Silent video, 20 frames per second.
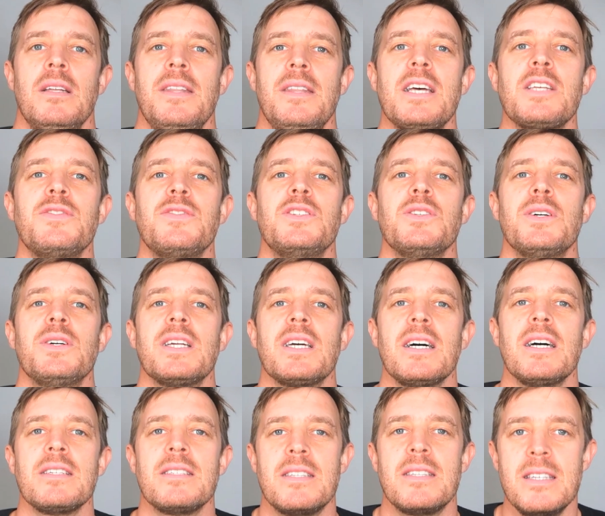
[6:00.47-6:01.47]
thanks for joining
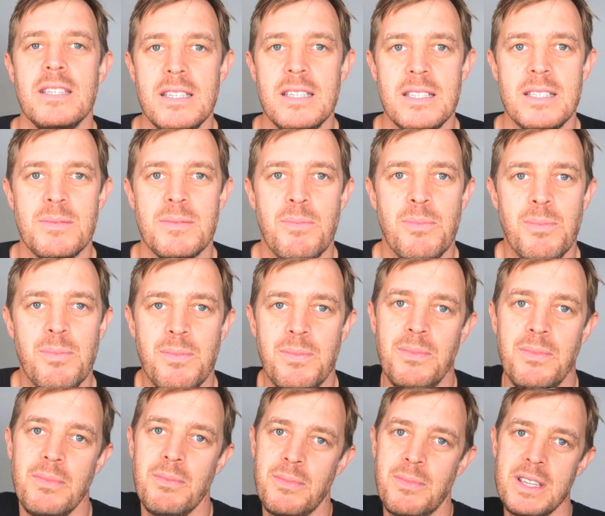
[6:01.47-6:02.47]
us. These
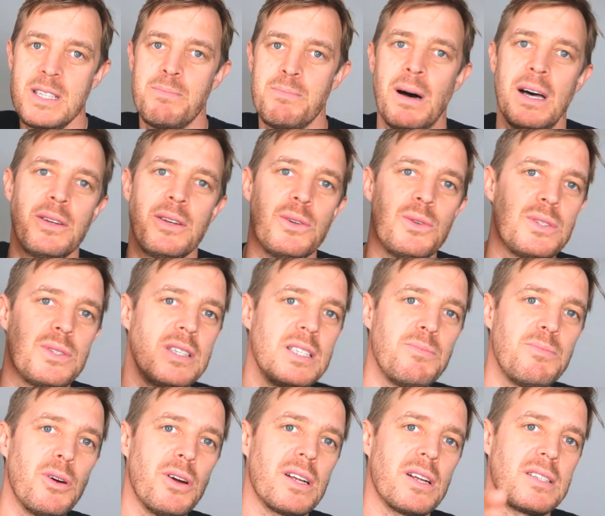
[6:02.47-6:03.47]
bundles and these
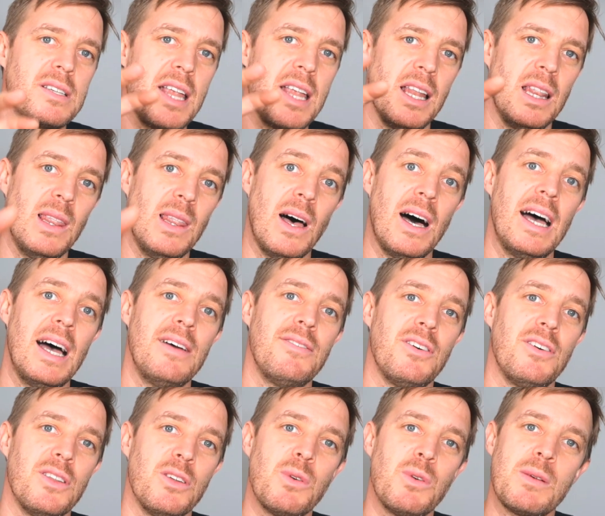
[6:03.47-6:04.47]
products are now live
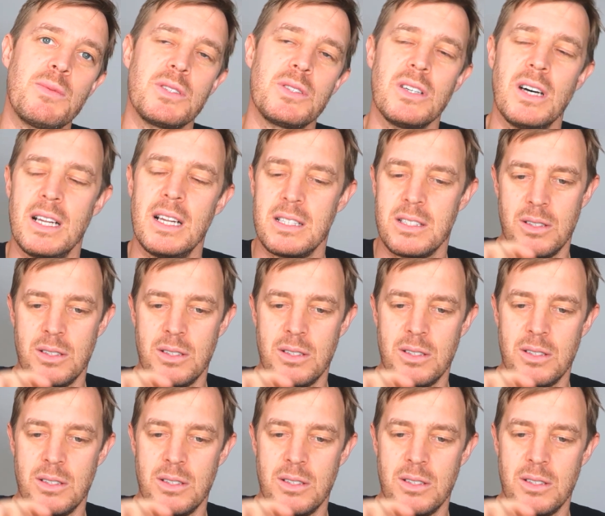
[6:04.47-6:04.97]
on the website,